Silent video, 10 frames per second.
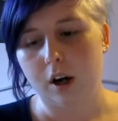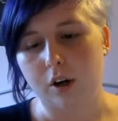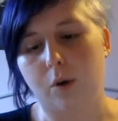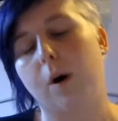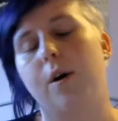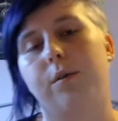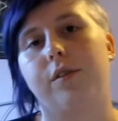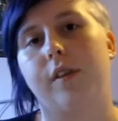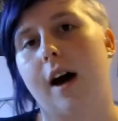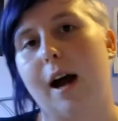
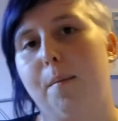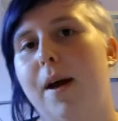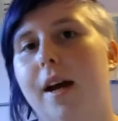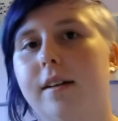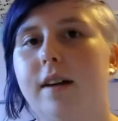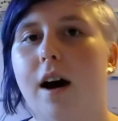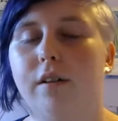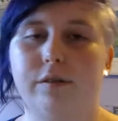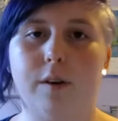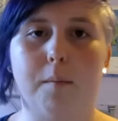quotes that I picked
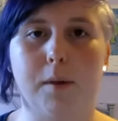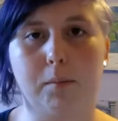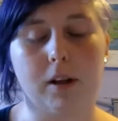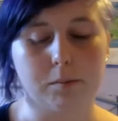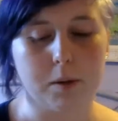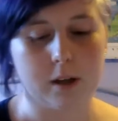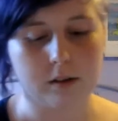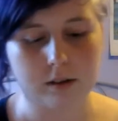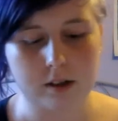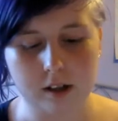out from the blog
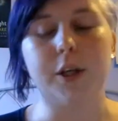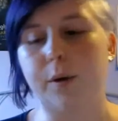post.